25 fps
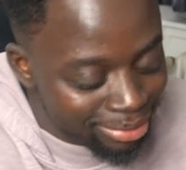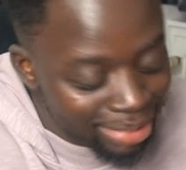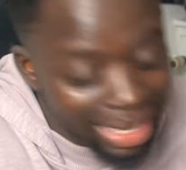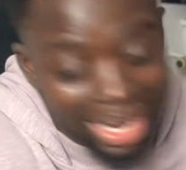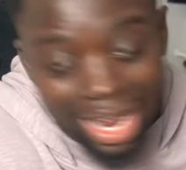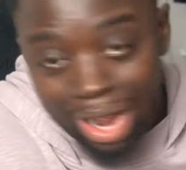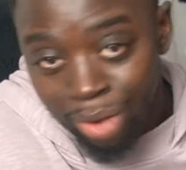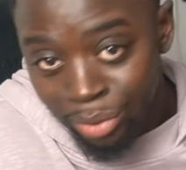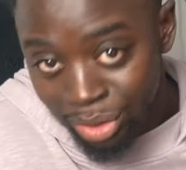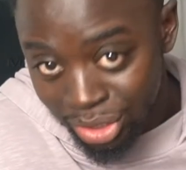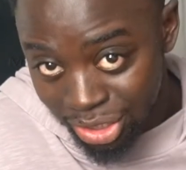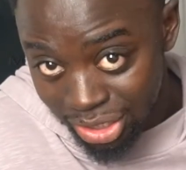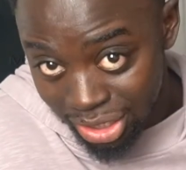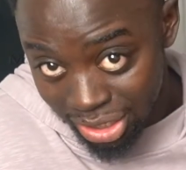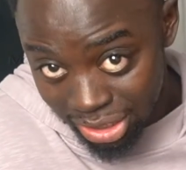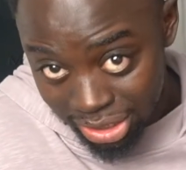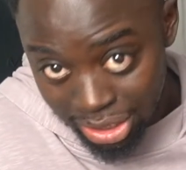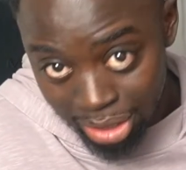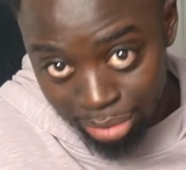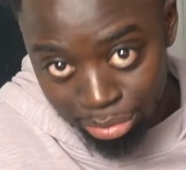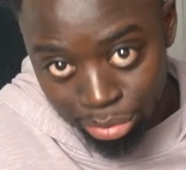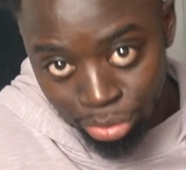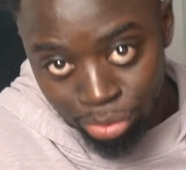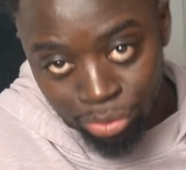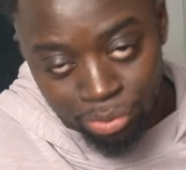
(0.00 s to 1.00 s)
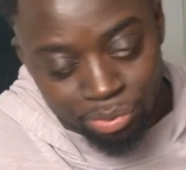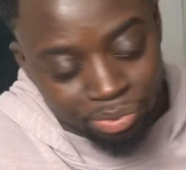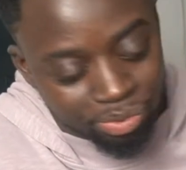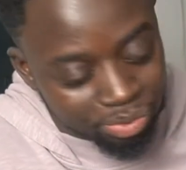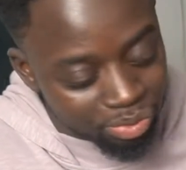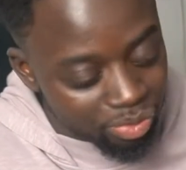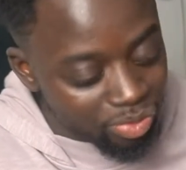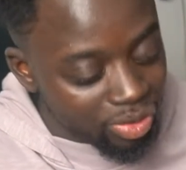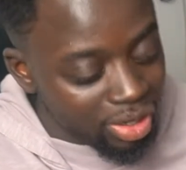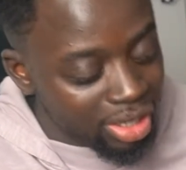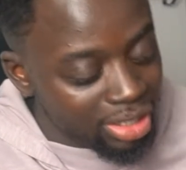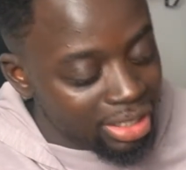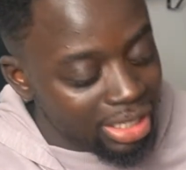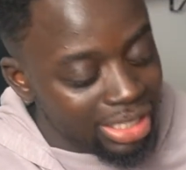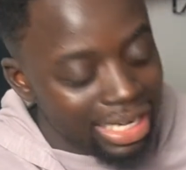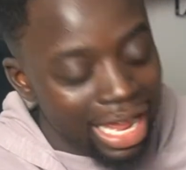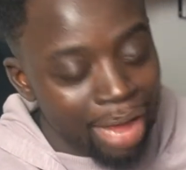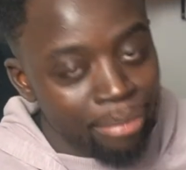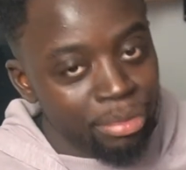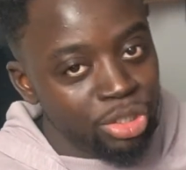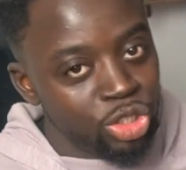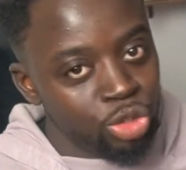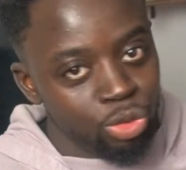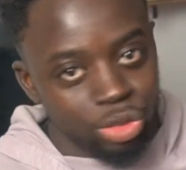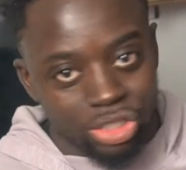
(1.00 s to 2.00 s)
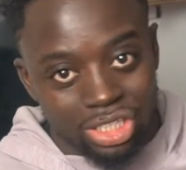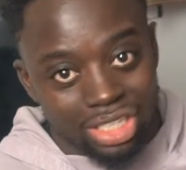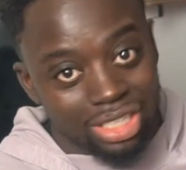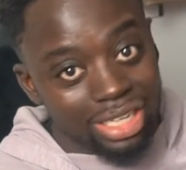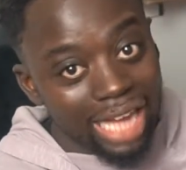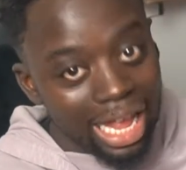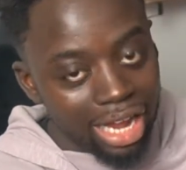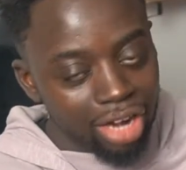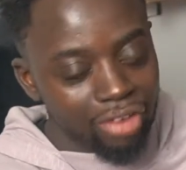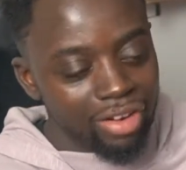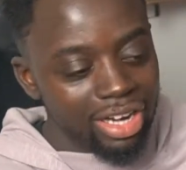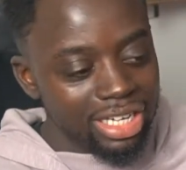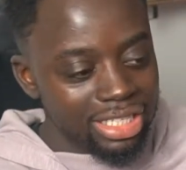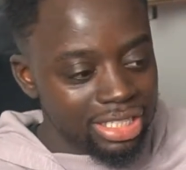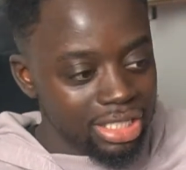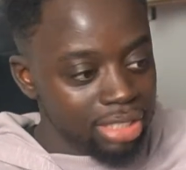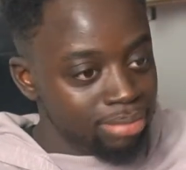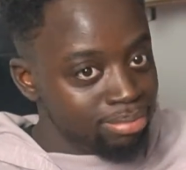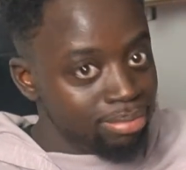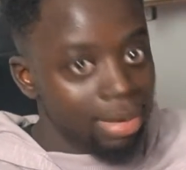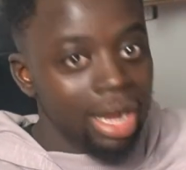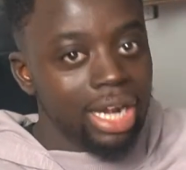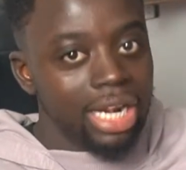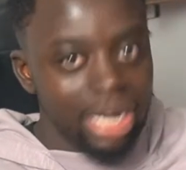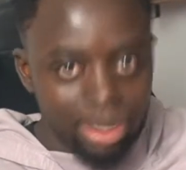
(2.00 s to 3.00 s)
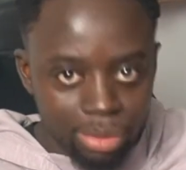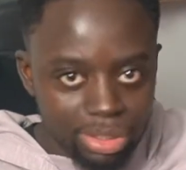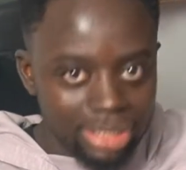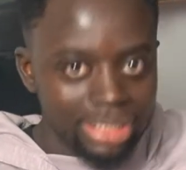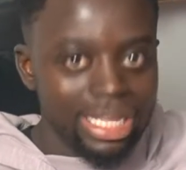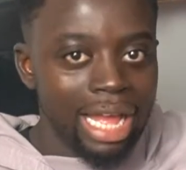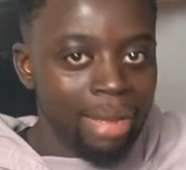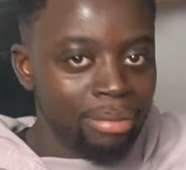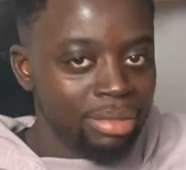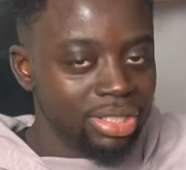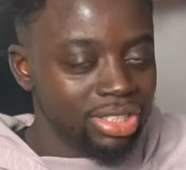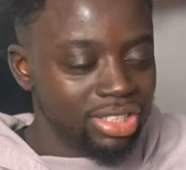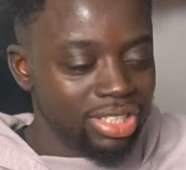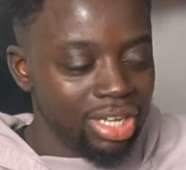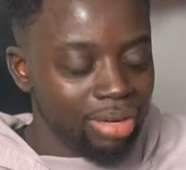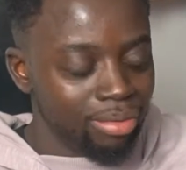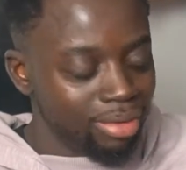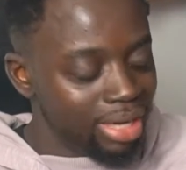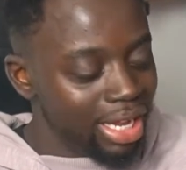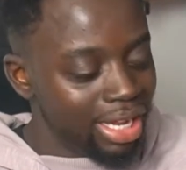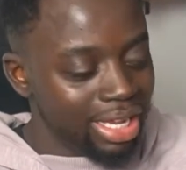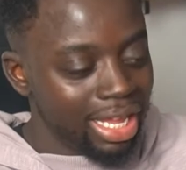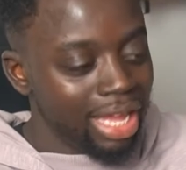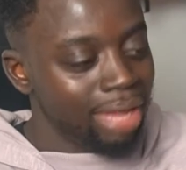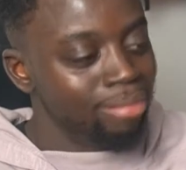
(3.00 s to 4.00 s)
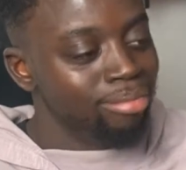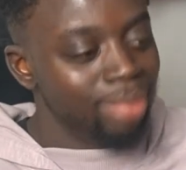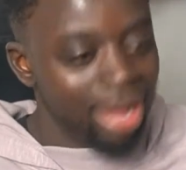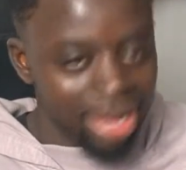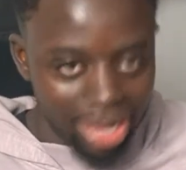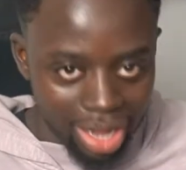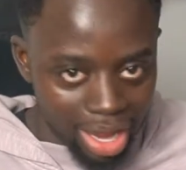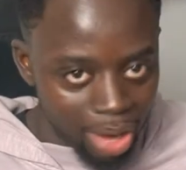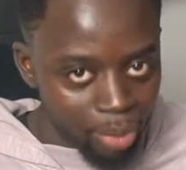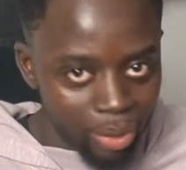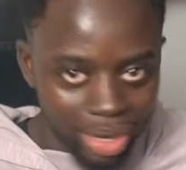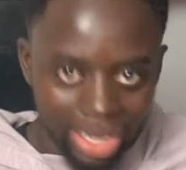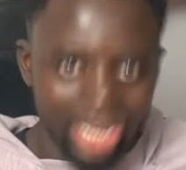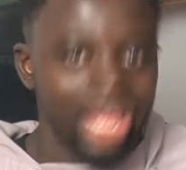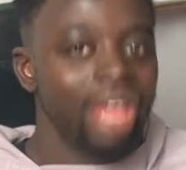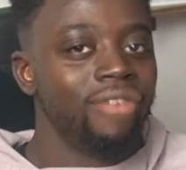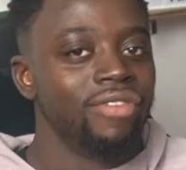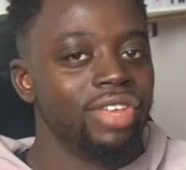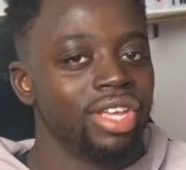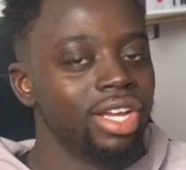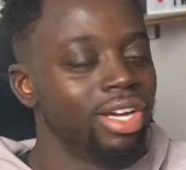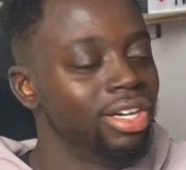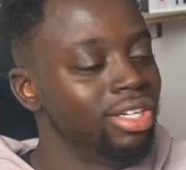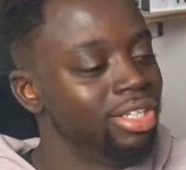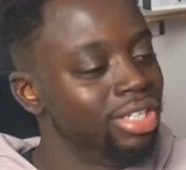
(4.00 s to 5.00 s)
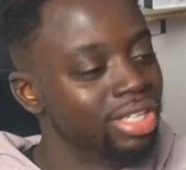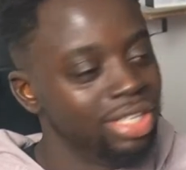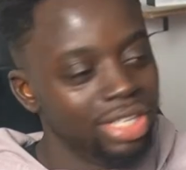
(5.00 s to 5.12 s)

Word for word: Like I went to Istanbul, the damage wasn't that crazy, but there was damage done. When I came back, I weighed heavier.